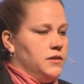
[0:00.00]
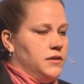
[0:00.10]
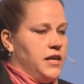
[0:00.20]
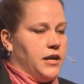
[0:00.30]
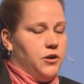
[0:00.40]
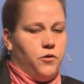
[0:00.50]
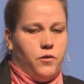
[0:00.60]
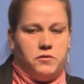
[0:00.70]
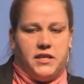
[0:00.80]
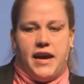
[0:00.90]
that can go
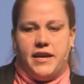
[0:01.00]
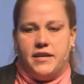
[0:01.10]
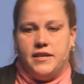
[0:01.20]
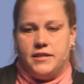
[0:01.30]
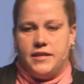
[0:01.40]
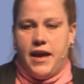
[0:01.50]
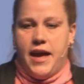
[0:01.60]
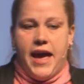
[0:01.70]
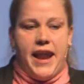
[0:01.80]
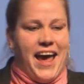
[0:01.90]
out to candidates
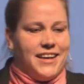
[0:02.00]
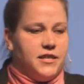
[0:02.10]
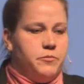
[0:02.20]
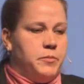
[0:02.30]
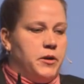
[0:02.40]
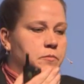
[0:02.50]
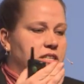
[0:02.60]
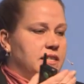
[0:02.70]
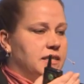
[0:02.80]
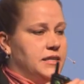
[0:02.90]
and ask them about
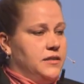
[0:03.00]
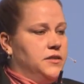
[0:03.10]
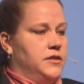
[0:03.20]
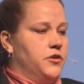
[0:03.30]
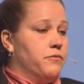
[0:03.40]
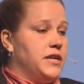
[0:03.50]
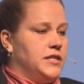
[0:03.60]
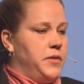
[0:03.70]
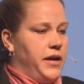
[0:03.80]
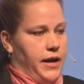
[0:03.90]
missing skills in their resume